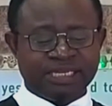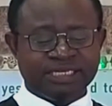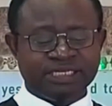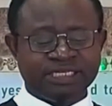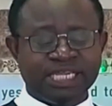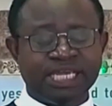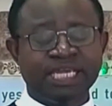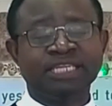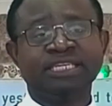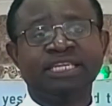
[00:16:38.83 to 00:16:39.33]

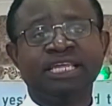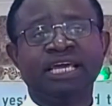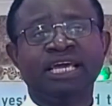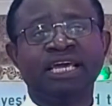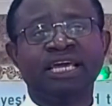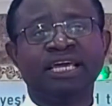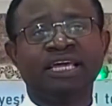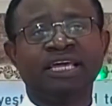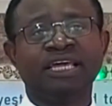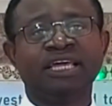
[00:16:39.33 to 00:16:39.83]
And then
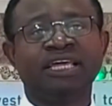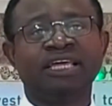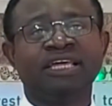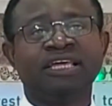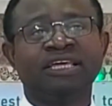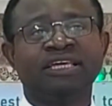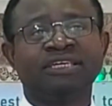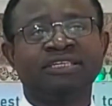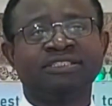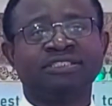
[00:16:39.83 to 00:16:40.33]

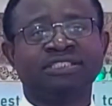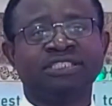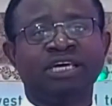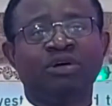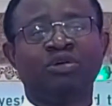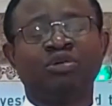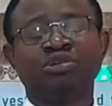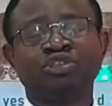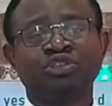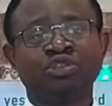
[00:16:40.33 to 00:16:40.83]

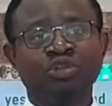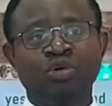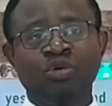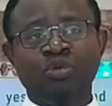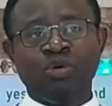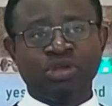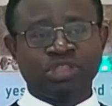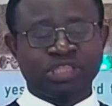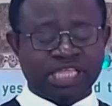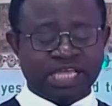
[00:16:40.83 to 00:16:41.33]
there was
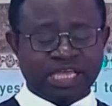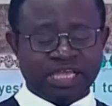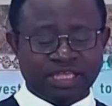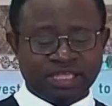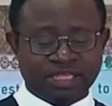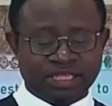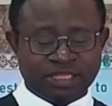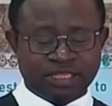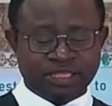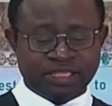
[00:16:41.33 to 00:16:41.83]
no
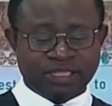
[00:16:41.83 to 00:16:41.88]
water.